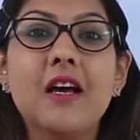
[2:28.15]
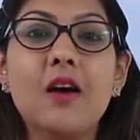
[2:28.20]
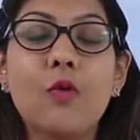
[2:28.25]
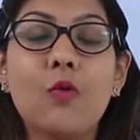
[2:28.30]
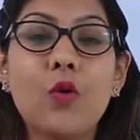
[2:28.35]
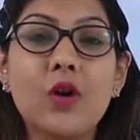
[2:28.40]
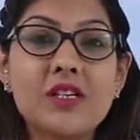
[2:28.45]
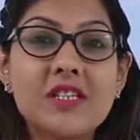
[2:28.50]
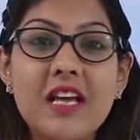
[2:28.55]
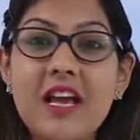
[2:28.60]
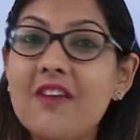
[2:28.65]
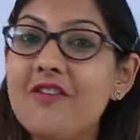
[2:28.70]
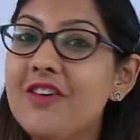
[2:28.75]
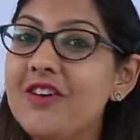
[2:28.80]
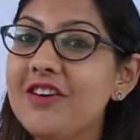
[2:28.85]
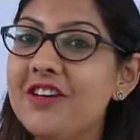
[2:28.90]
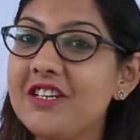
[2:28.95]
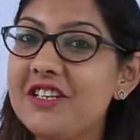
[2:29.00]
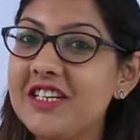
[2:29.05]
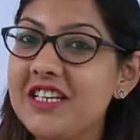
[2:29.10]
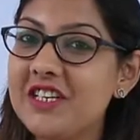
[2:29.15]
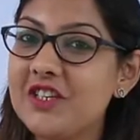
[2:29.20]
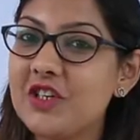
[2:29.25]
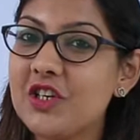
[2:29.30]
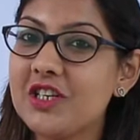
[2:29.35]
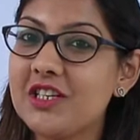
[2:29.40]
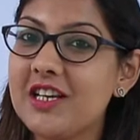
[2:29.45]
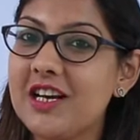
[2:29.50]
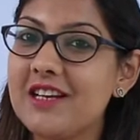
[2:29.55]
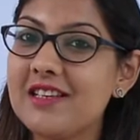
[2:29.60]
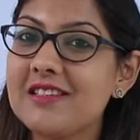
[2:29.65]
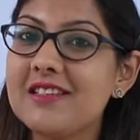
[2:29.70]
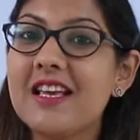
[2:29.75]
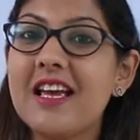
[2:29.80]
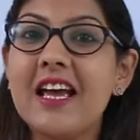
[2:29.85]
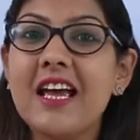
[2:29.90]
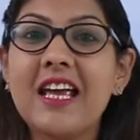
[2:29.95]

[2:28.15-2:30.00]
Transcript: whatever a teacher does,